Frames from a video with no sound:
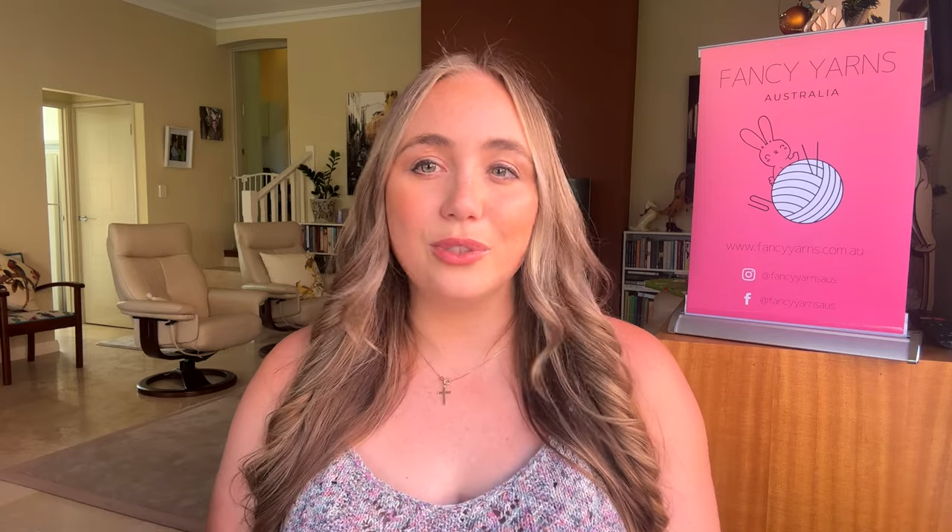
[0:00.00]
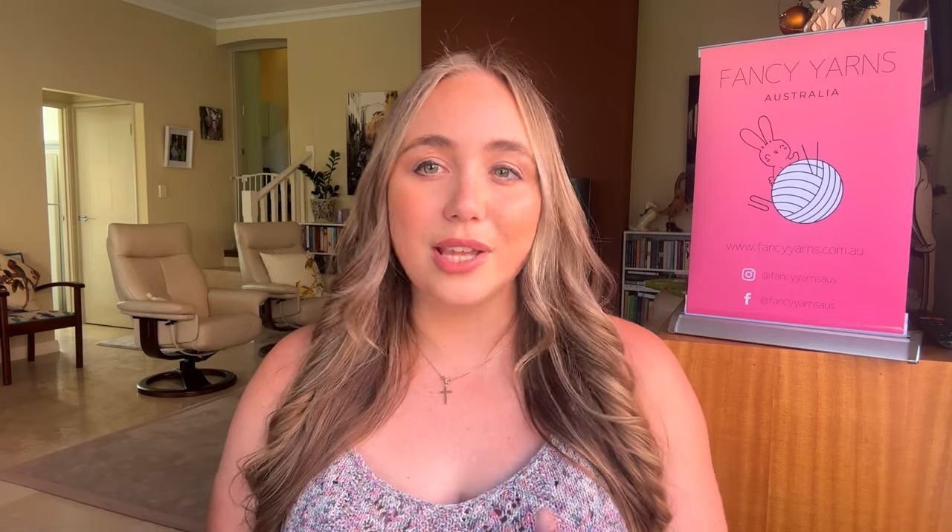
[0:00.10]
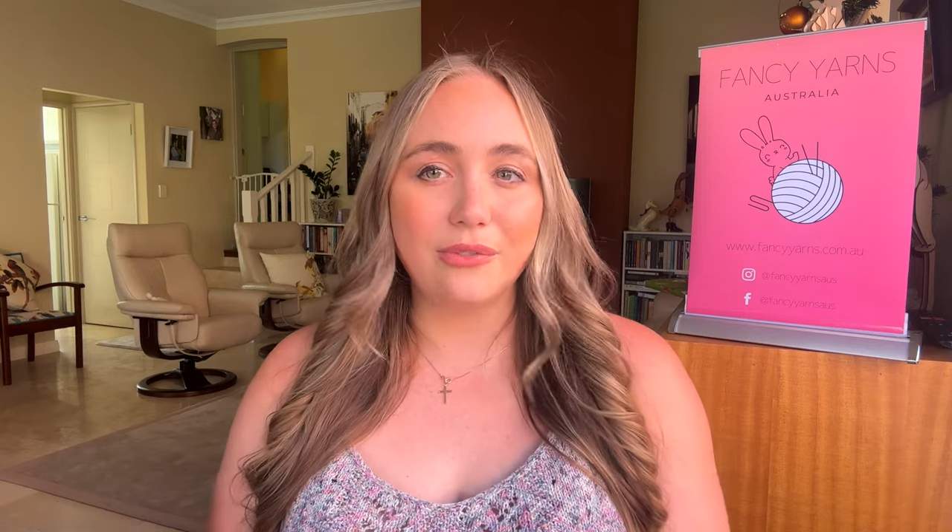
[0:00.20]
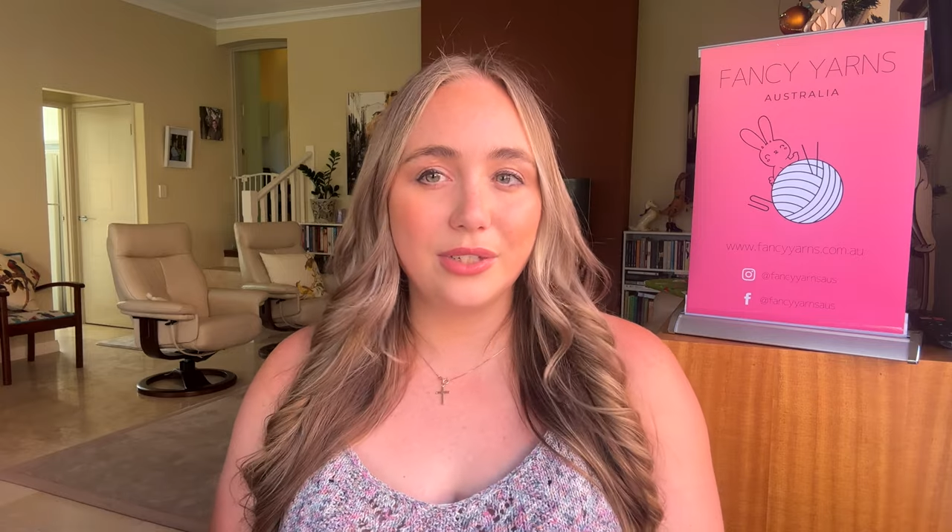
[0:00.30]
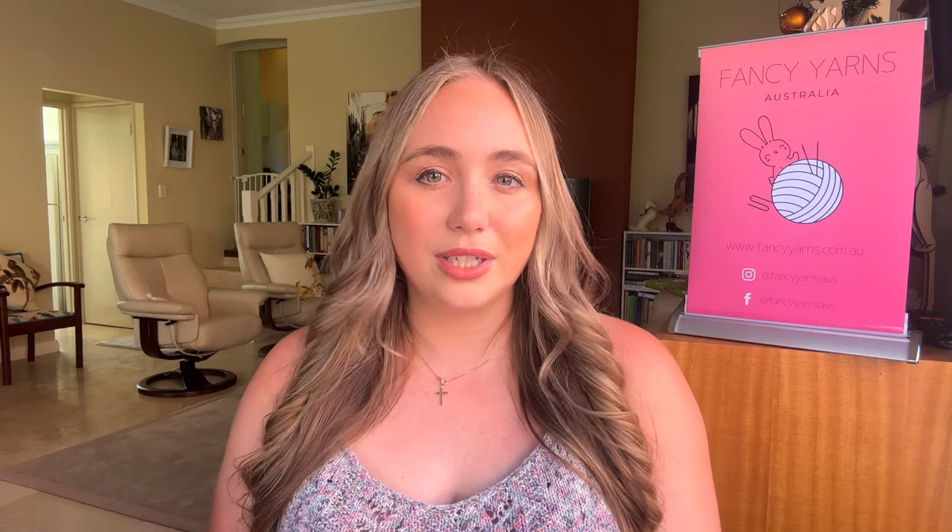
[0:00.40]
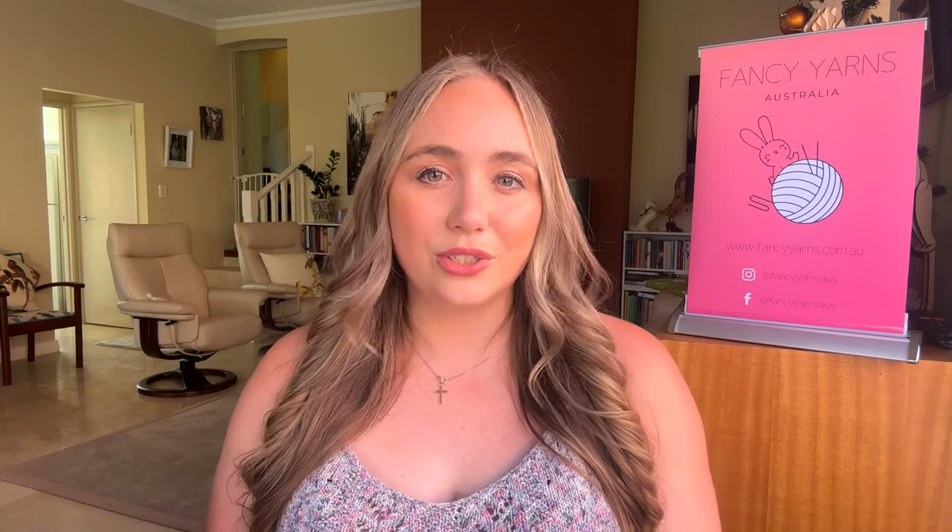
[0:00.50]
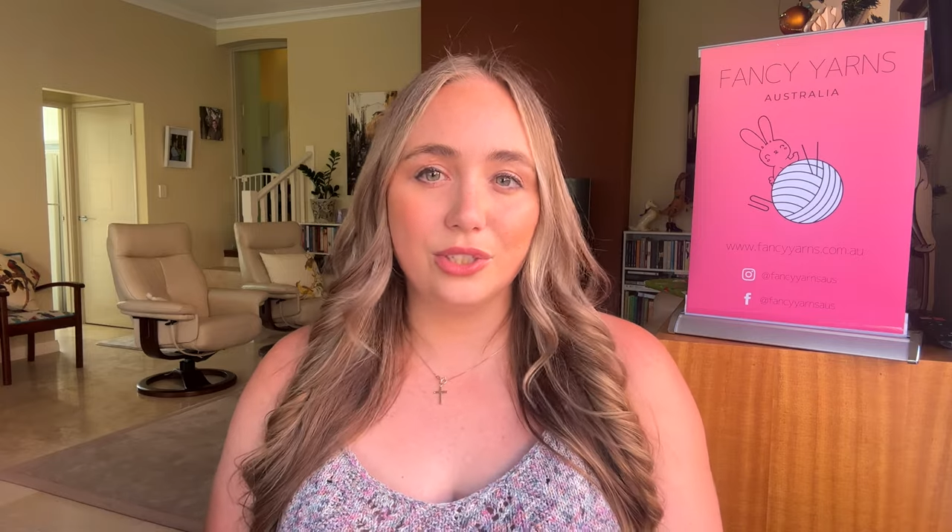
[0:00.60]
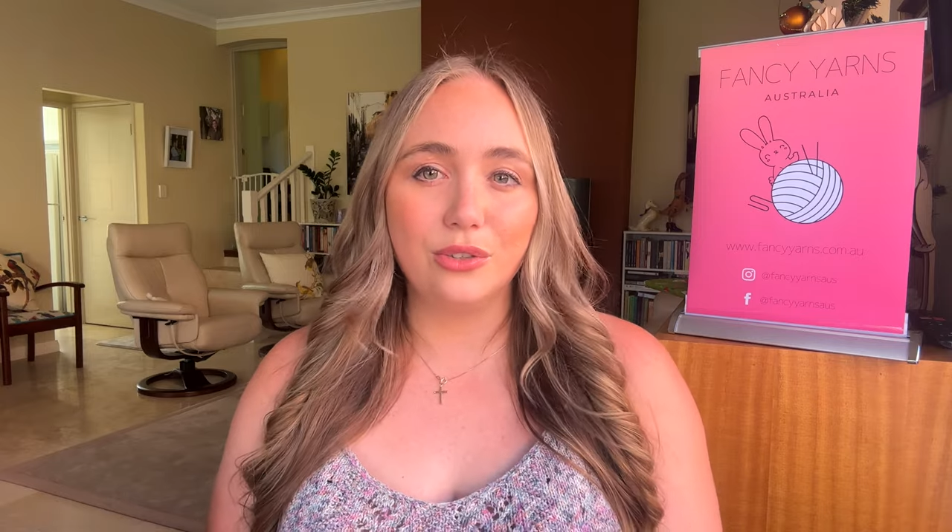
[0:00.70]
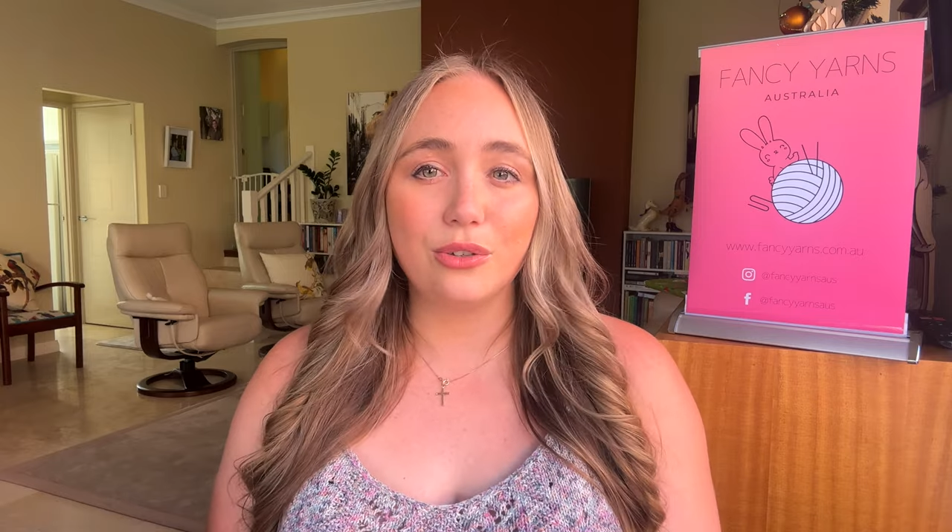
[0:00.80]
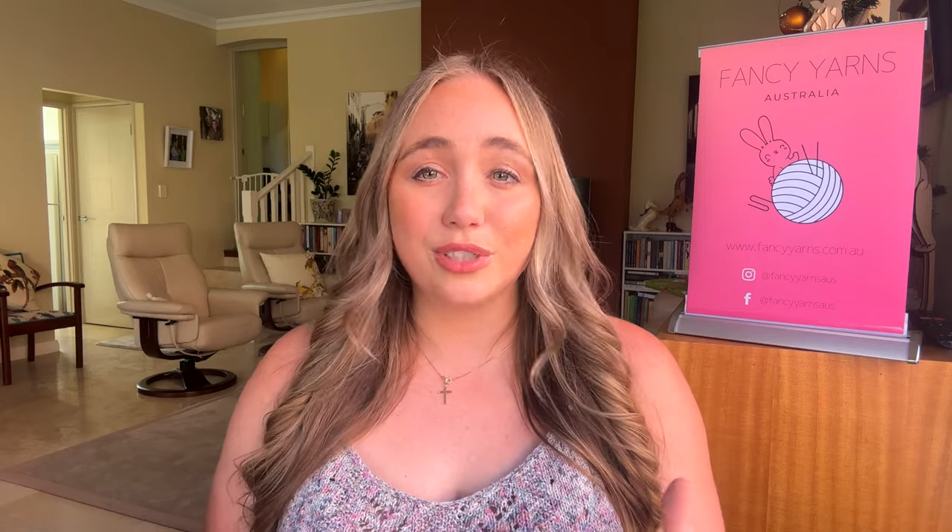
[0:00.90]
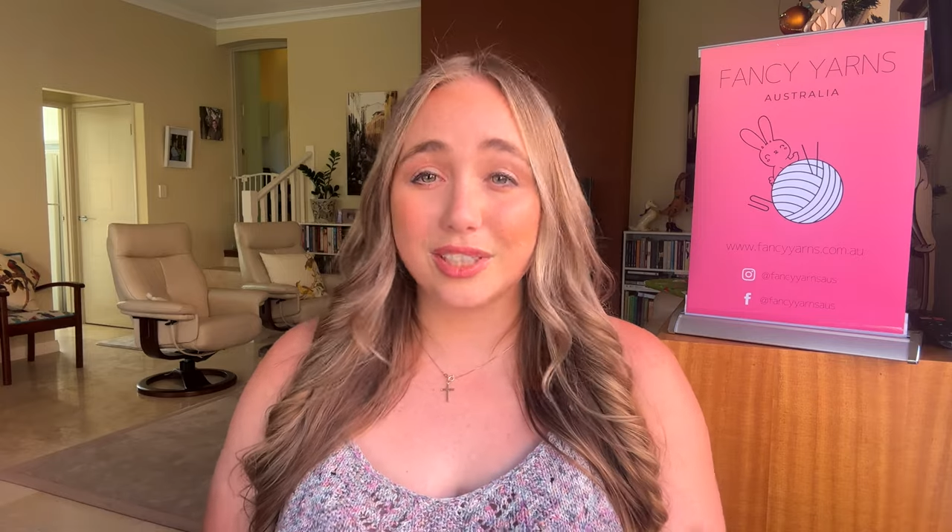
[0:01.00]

definition on a